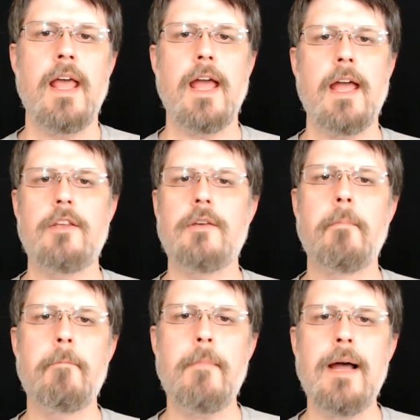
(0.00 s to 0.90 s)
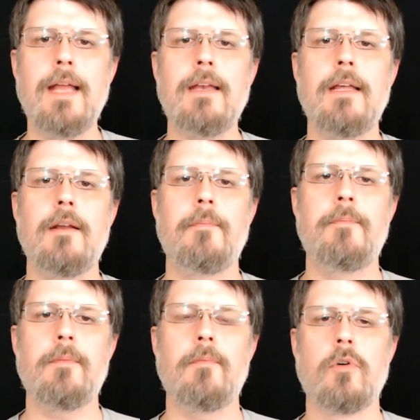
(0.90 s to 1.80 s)
and you might need a
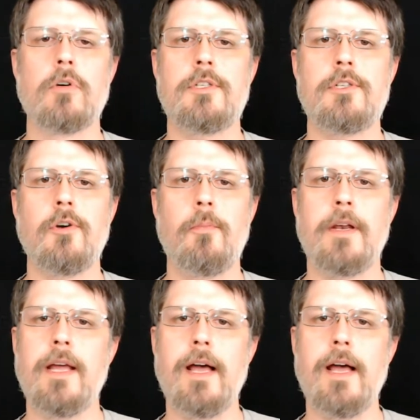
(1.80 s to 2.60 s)
bit more soap and